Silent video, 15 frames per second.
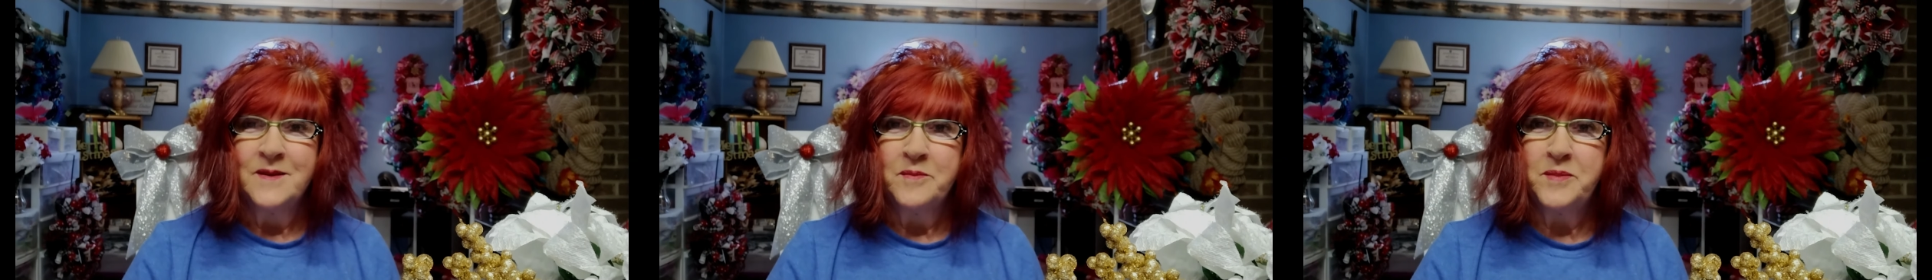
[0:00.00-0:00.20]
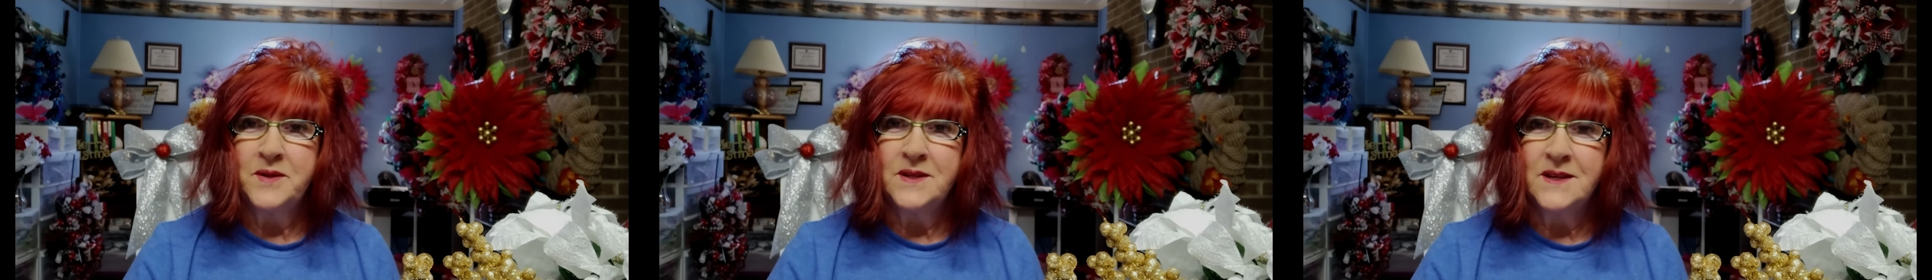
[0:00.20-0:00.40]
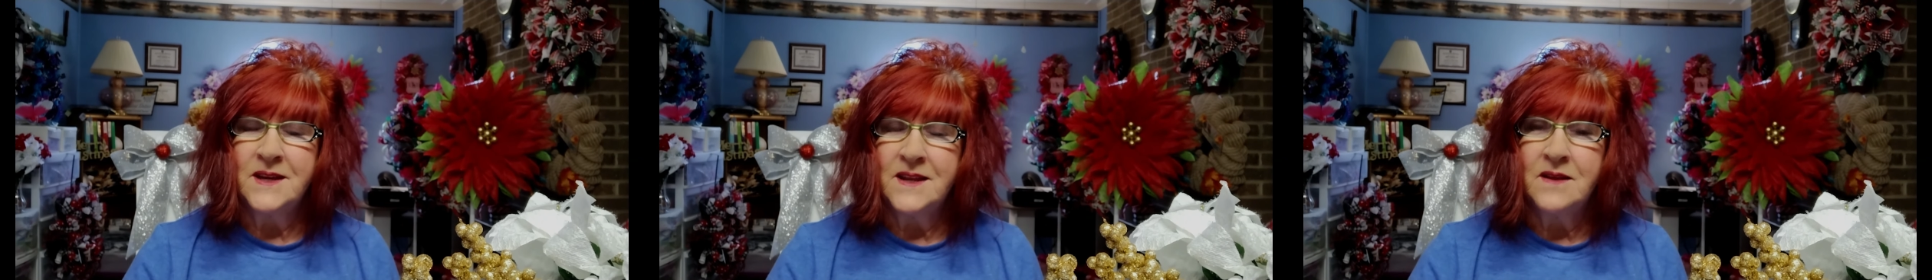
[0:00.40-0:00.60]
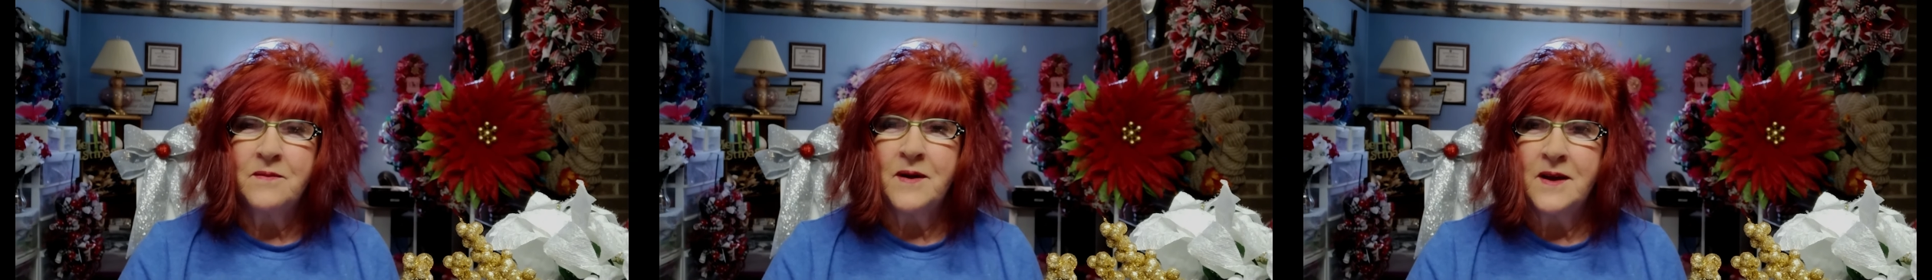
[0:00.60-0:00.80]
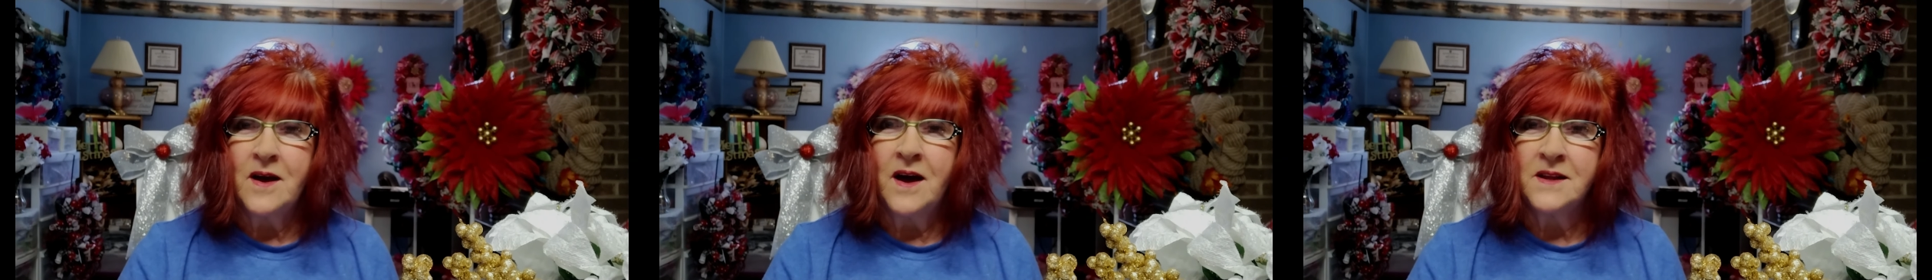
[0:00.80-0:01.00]
But
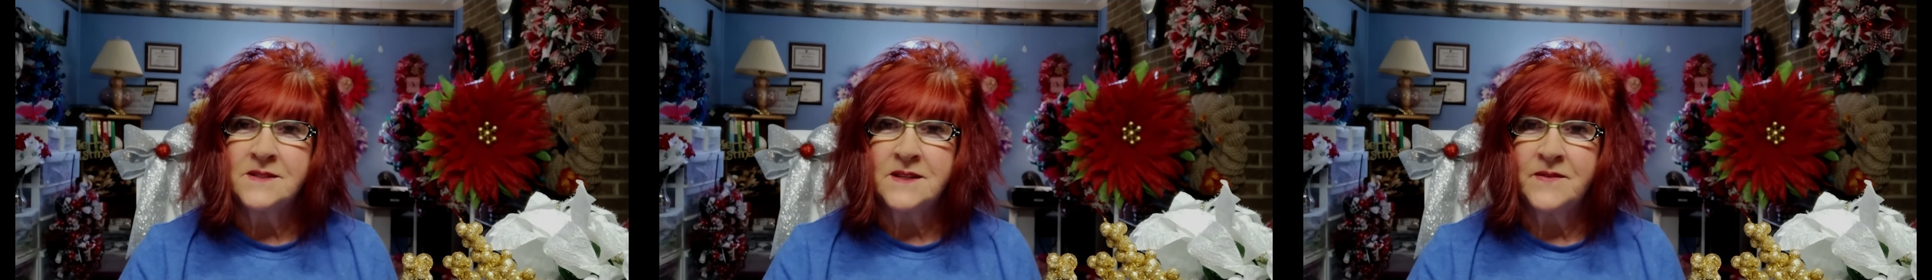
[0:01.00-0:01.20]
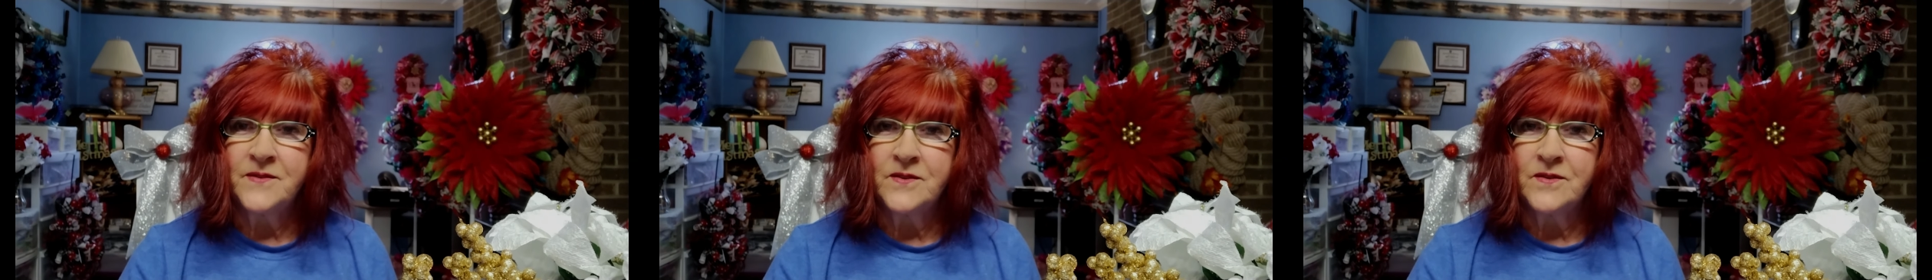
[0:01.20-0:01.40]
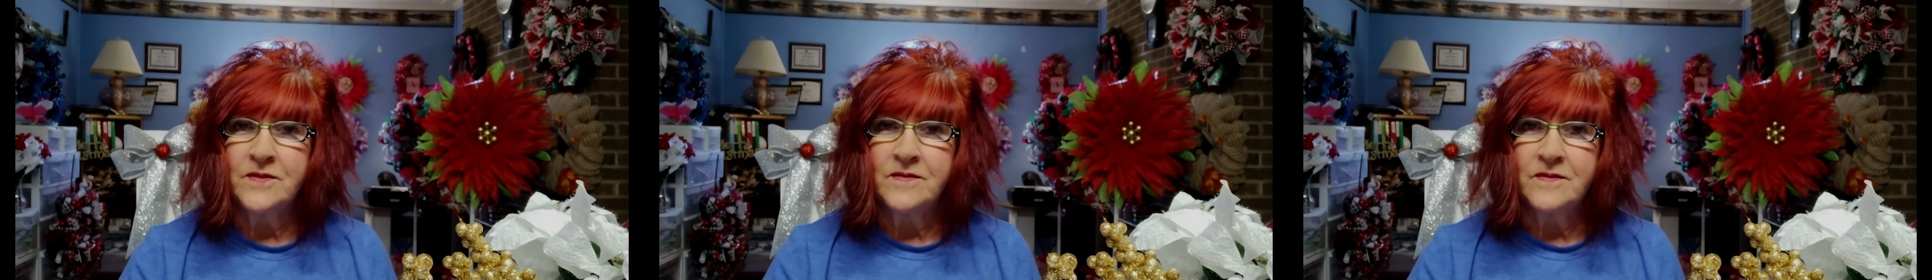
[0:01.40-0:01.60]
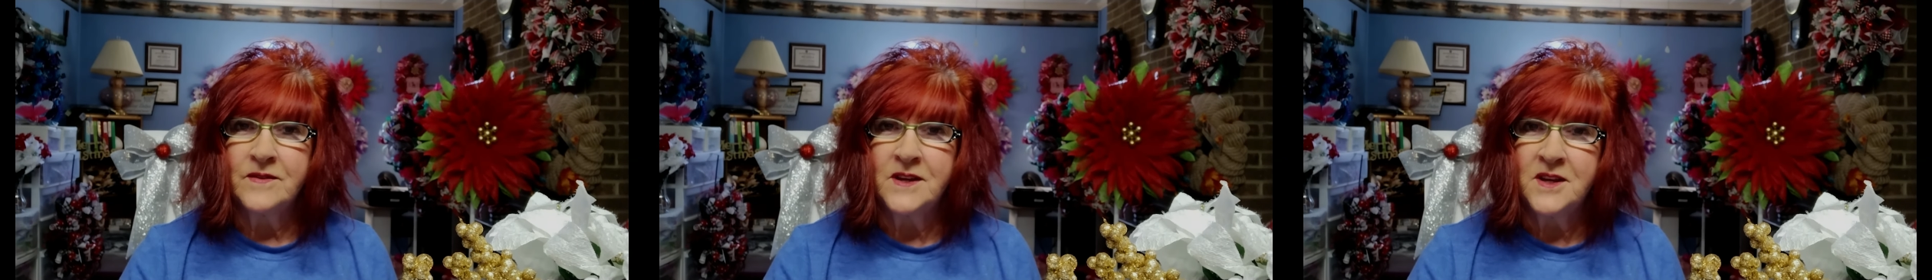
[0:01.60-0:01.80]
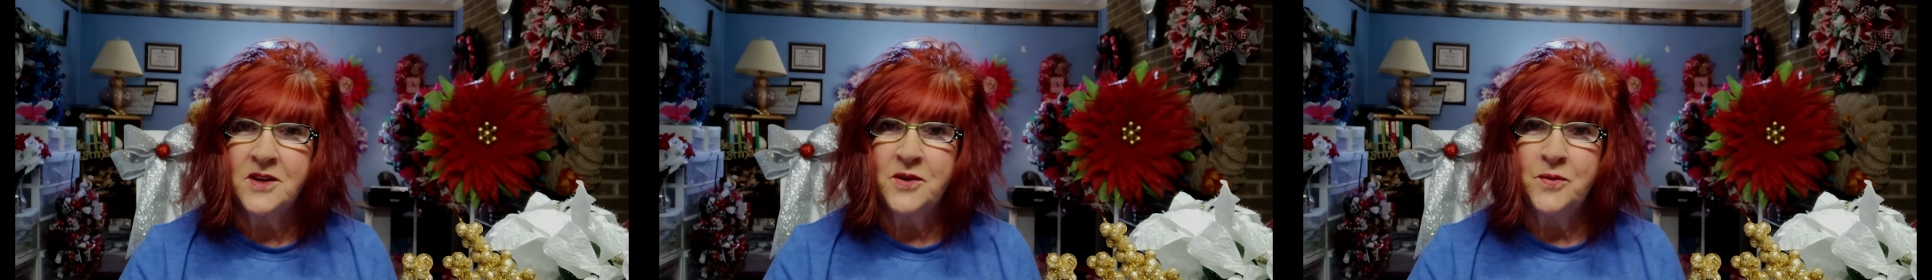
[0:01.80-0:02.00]
anyway, honestly, if you're
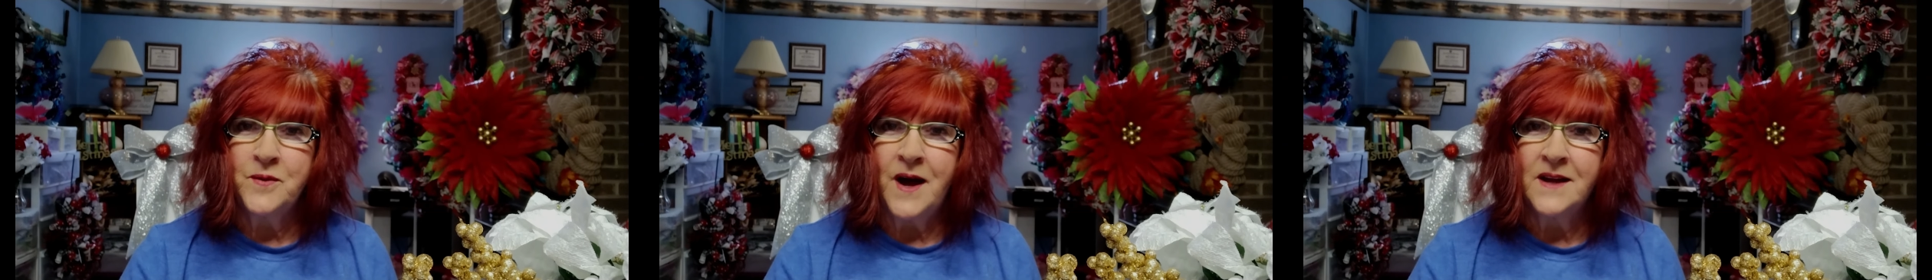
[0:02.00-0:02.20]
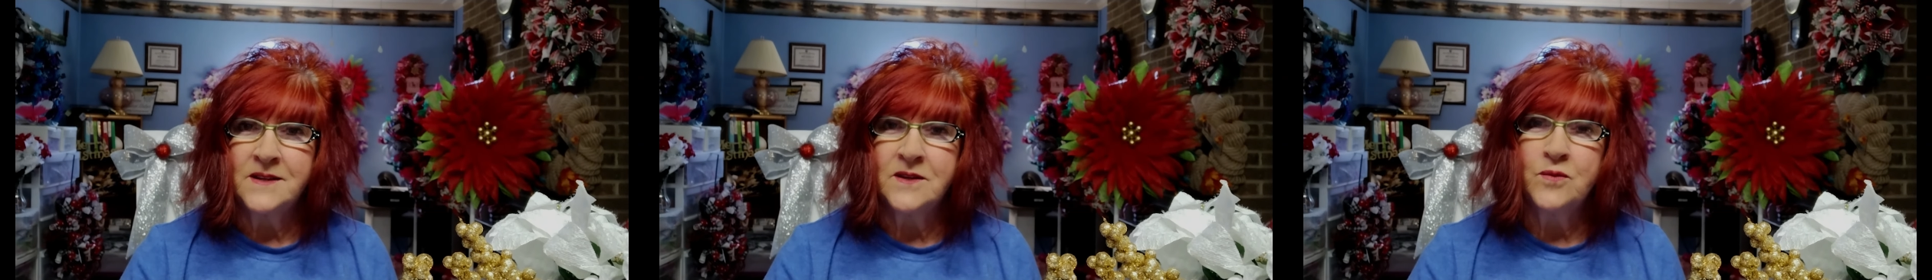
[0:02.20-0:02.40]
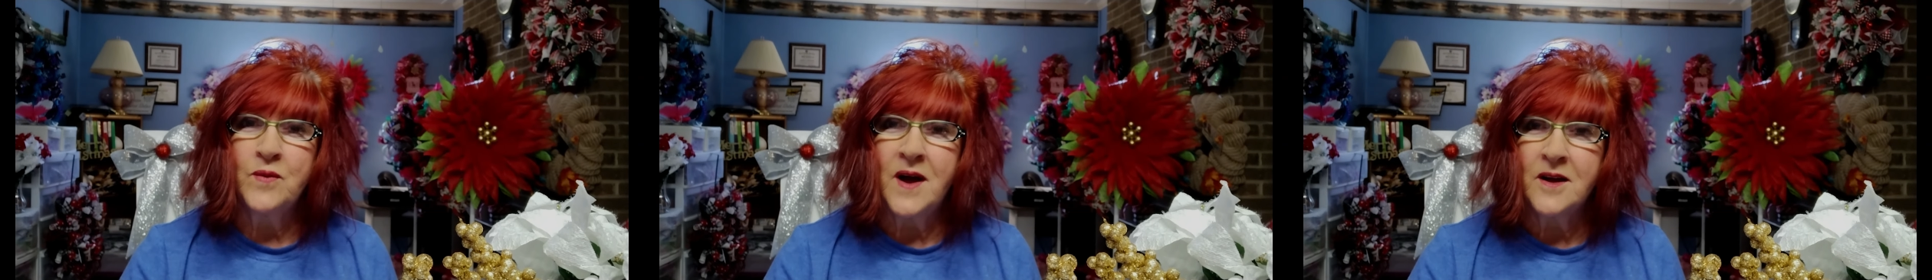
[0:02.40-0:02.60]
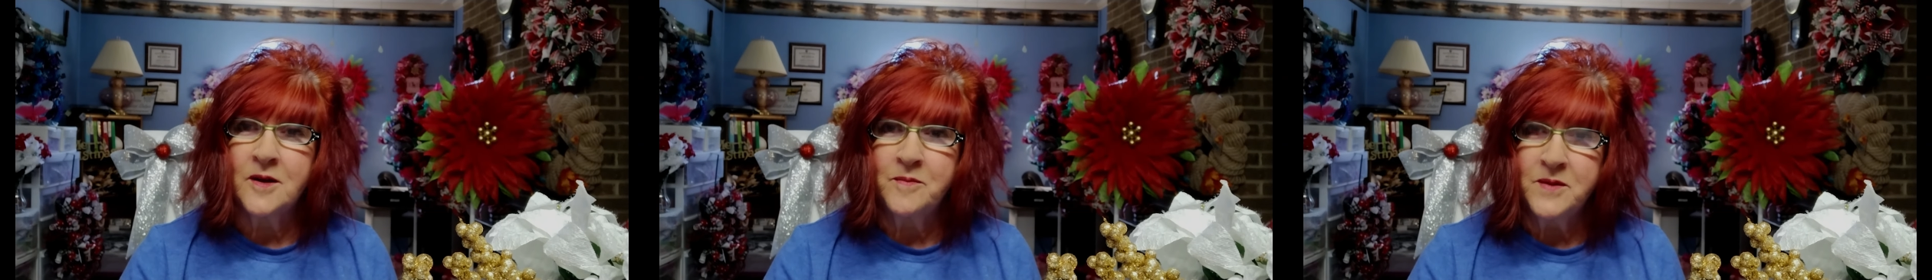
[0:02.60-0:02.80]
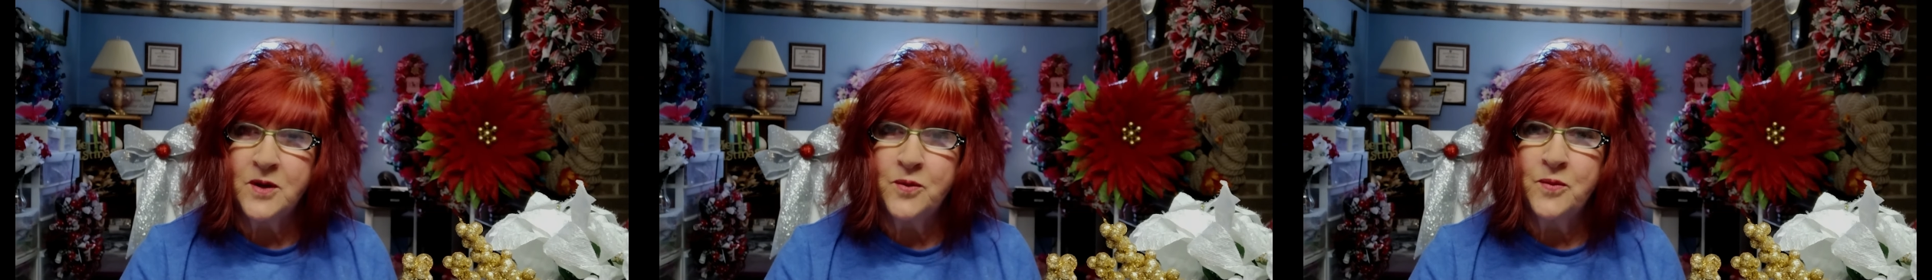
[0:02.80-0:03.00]
new, I do
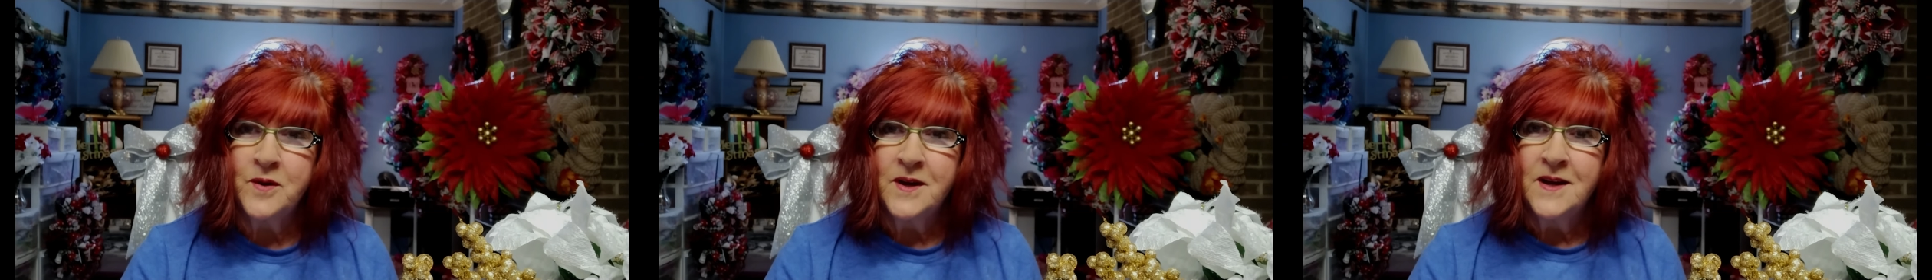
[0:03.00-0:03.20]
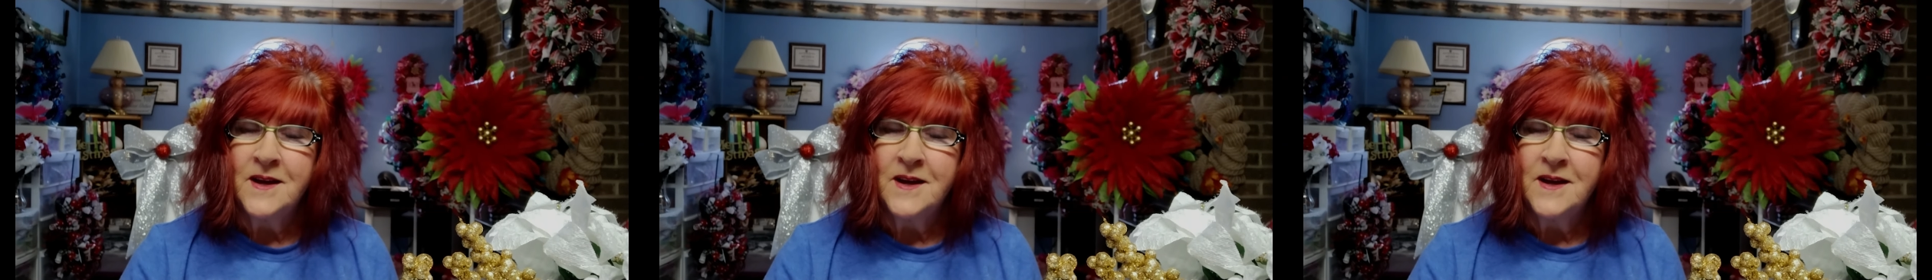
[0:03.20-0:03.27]
welcome you.